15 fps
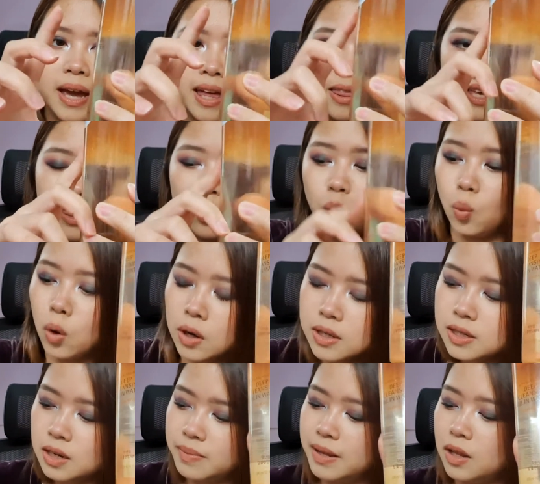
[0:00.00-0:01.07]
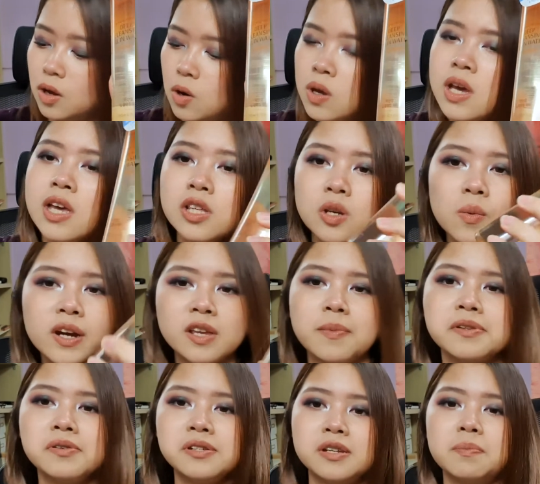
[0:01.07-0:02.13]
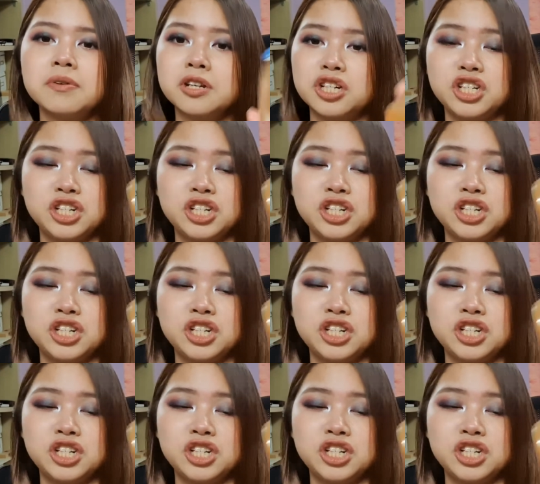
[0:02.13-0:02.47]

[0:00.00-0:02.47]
and then the water below. So what you're supposed to do is you're supposed to